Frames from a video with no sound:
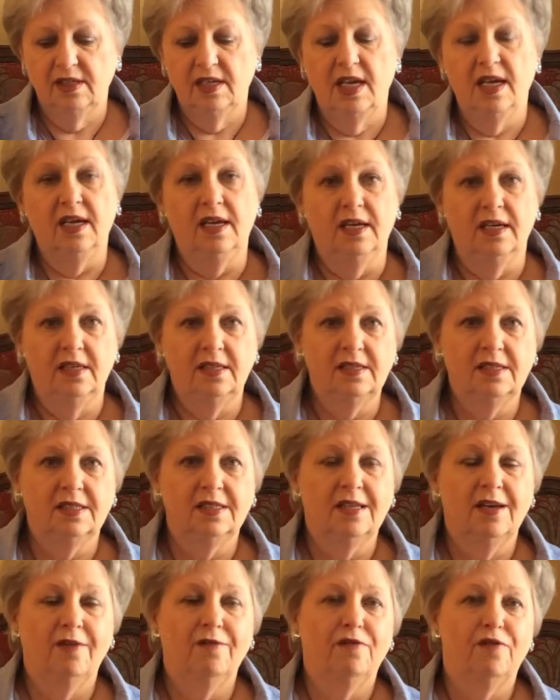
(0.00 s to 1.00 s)

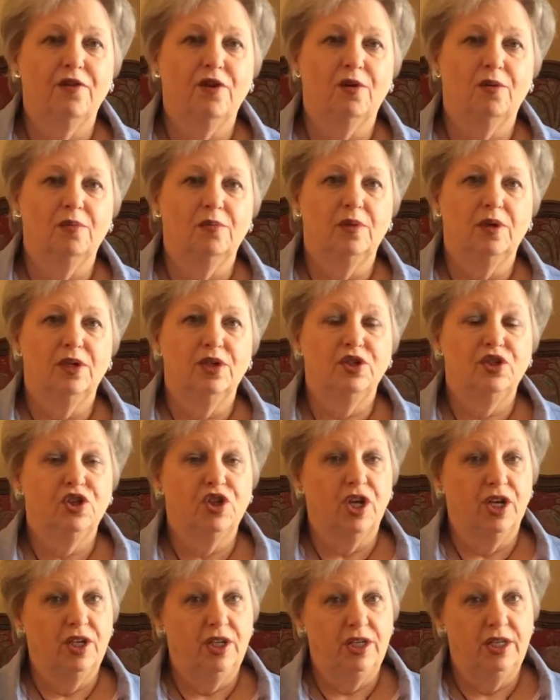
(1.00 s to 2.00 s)
is from
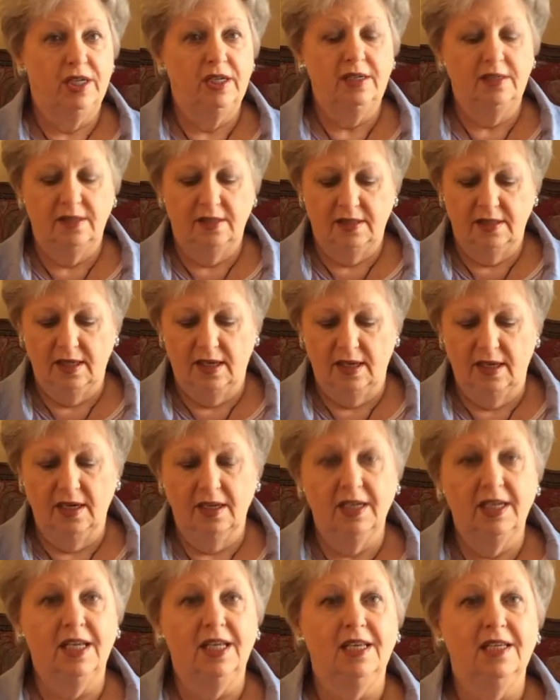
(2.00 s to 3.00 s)
Chinese
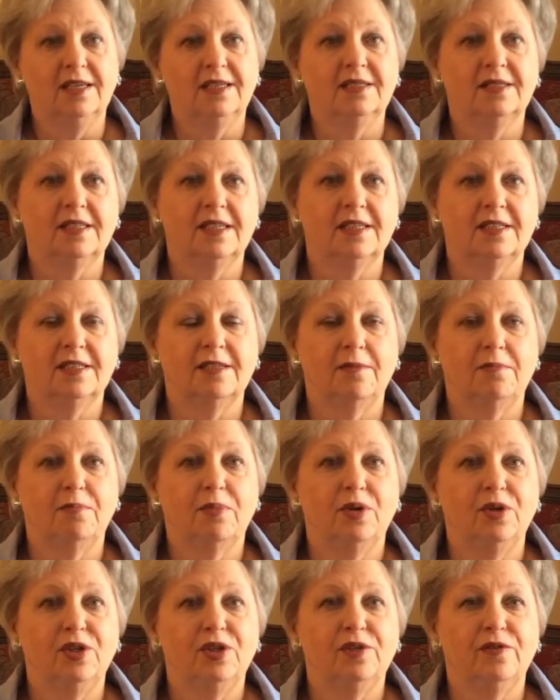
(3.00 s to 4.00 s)
healing system
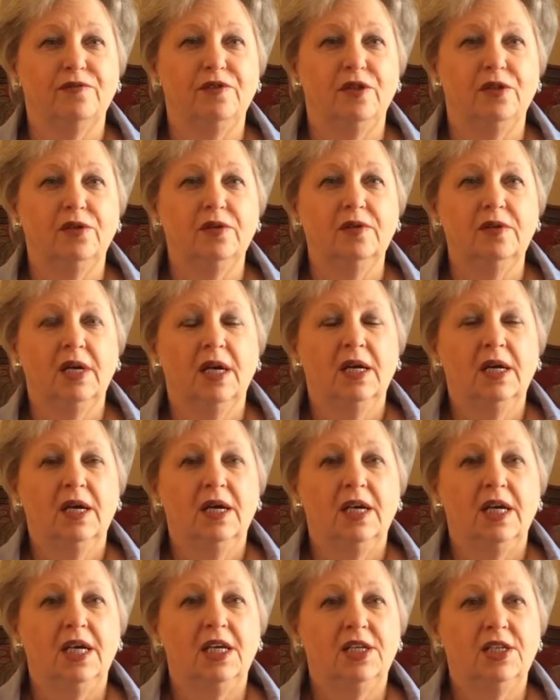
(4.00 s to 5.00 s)
point of view.
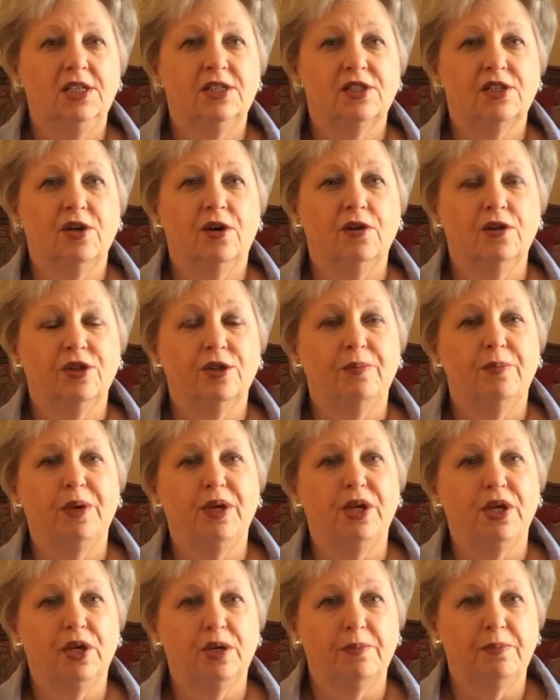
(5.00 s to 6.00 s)
It is called
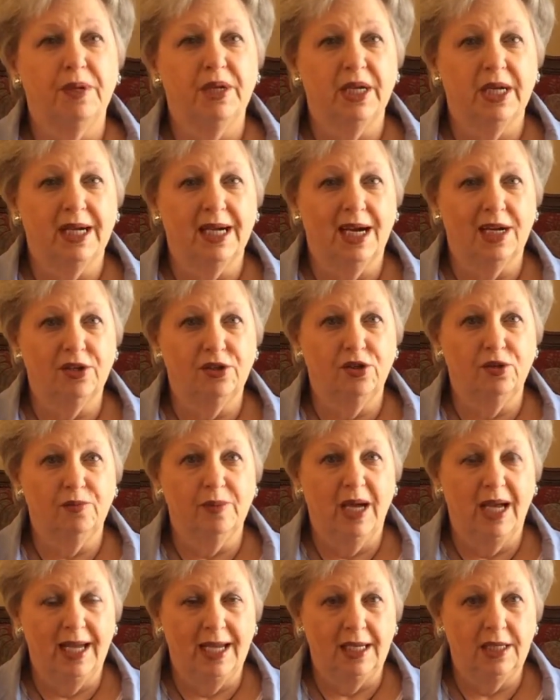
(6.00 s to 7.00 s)

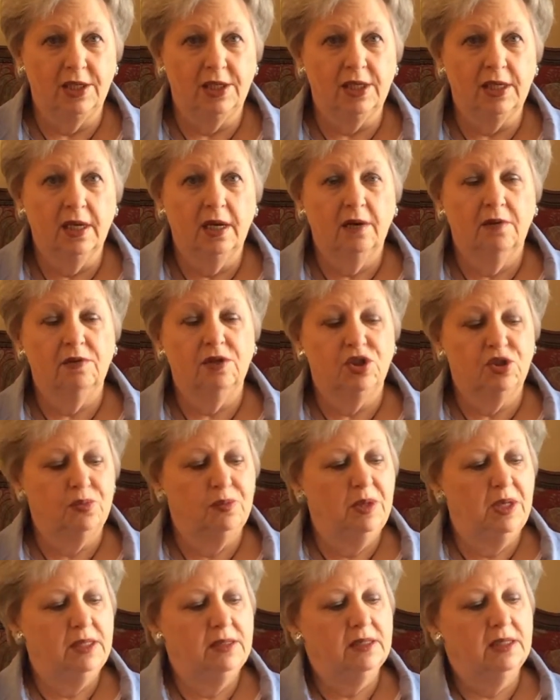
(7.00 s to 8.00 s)
pericardium 8, which
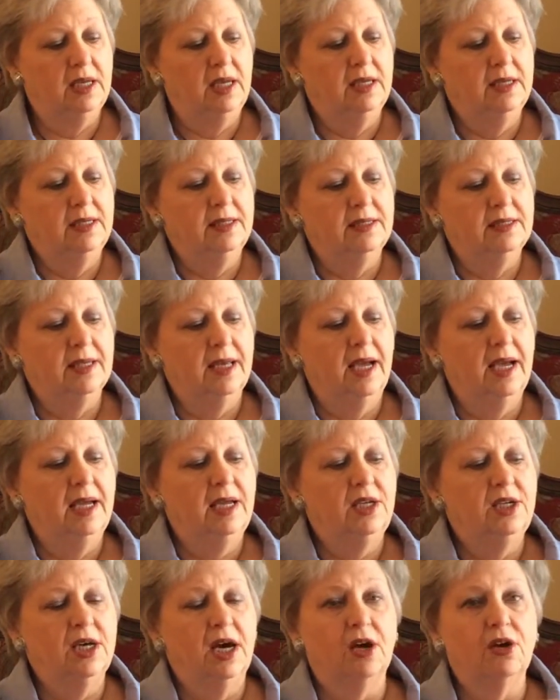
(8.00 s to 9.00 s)
means it is
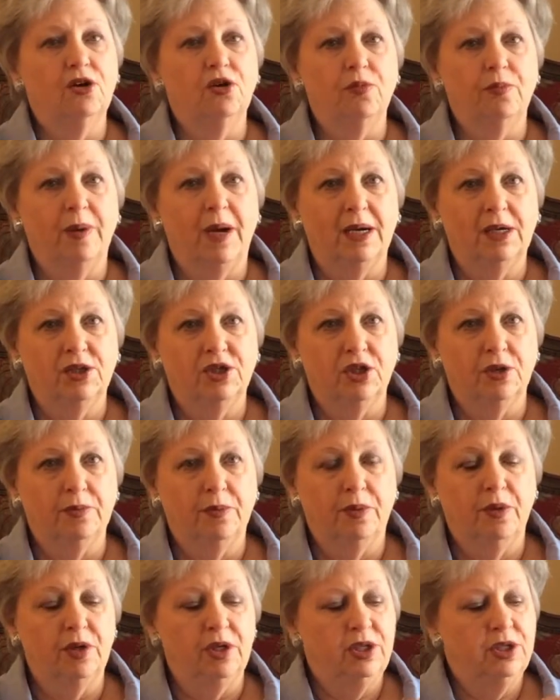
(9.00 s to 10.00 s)
8 acupuncture
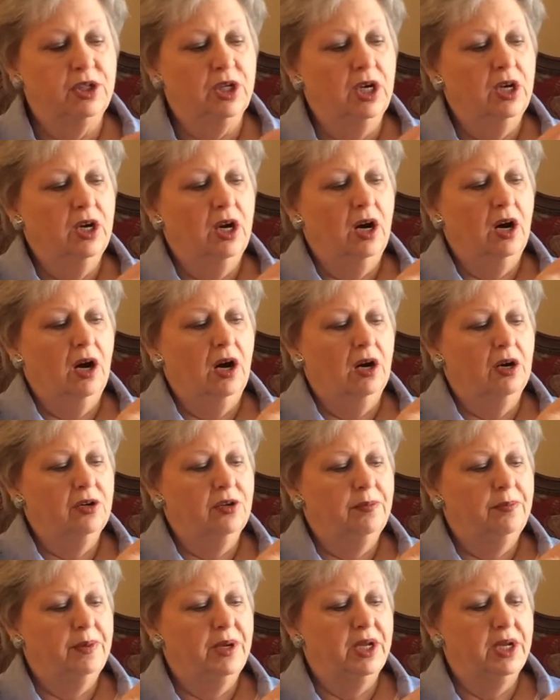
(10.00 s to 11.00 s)
point
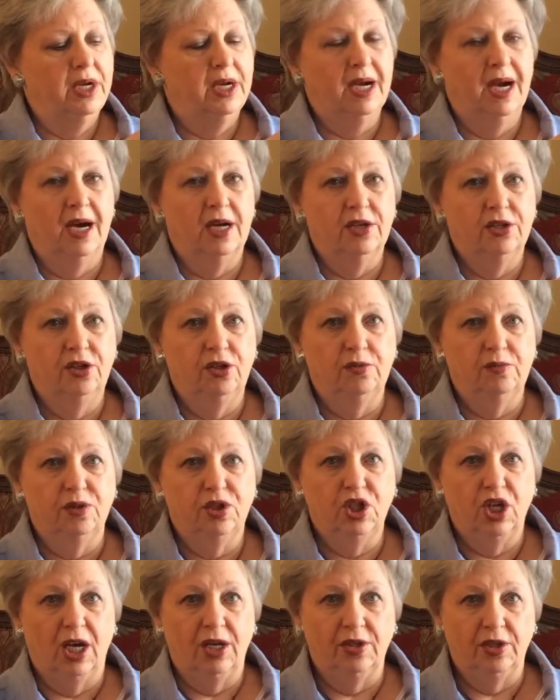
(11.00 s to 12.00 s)
on pericardium
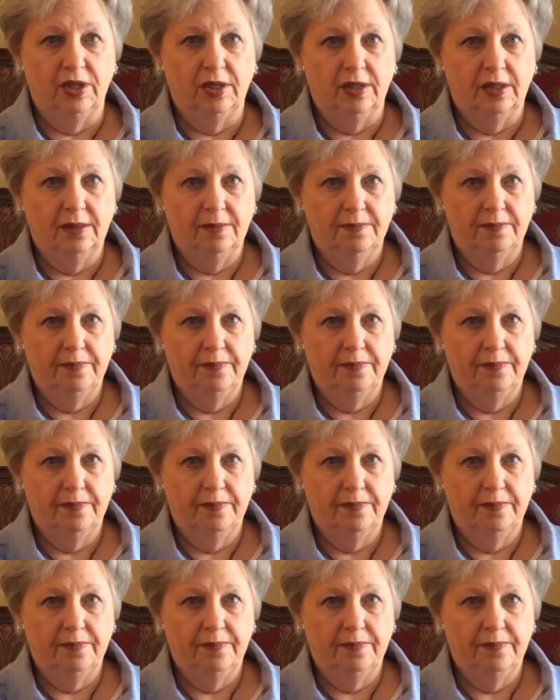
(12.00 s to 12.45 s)
channel.